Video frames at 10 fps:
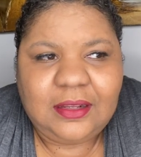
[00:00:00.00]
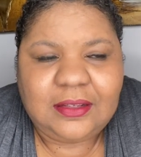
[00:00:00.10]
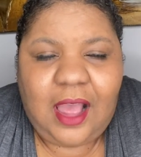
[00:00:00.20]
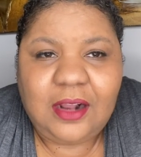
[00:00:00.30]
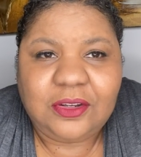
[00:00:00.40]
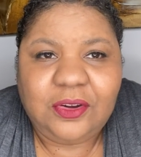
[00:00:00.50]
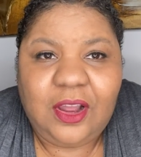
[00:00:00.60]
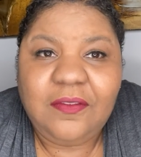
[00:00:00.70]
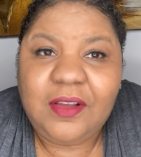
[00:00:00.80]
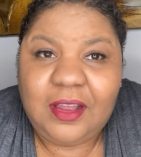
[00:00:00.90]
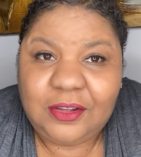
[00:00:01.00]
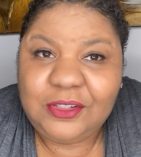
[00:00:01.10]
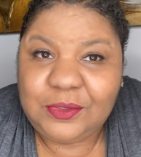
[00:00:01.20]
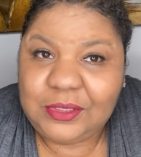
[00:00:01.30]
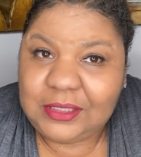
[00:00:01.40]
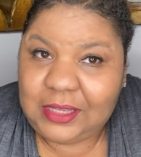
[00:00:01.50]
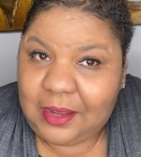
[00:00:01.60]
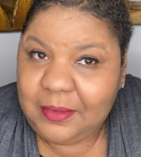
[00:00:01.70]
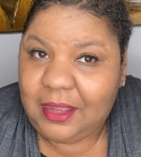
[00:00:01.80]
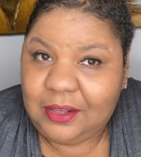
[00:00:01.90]
doctor of color. She was the
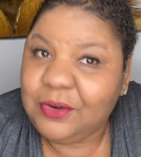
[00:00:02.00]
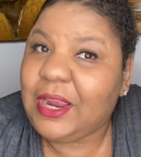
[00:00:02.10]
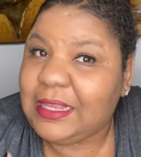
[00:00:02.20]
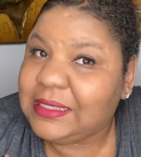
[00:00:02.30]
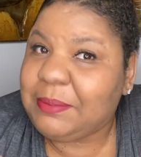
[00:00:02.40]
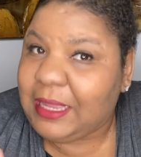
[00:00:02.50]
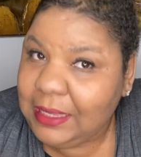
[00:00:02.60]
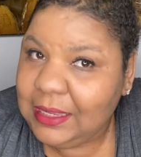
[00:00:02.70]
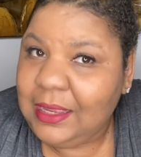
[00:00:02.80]
same color as me.